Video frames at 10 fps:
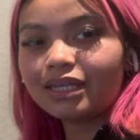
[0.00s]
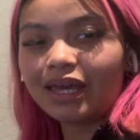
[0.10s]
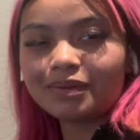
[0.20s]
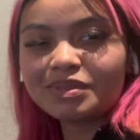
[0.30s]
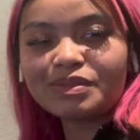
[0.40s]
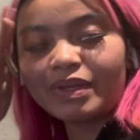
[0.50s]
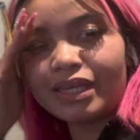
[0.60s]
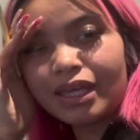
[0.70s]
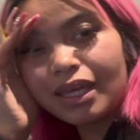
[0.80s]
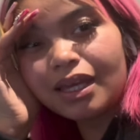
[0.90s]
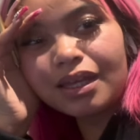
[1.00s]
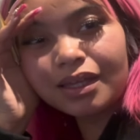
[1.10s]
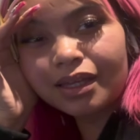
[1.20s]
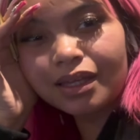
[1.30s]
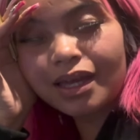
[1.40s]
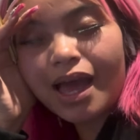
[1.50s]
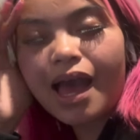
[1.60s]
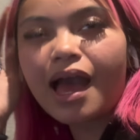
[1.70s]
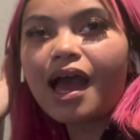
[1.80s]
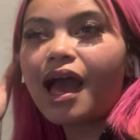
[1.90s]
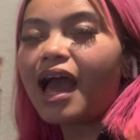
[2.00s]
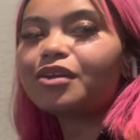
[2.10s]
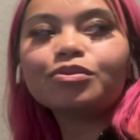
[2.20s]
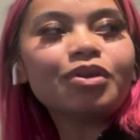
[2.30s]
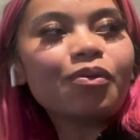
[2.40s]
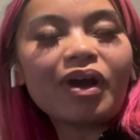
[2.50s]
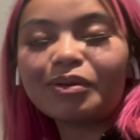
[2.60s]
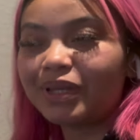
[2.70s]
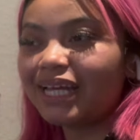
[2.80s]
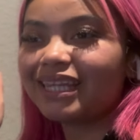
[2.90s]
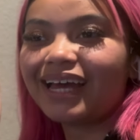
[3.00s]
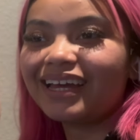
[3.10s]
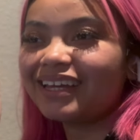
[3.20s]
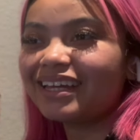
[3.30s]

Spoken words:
Yam speaking. I don't know why I'm like that.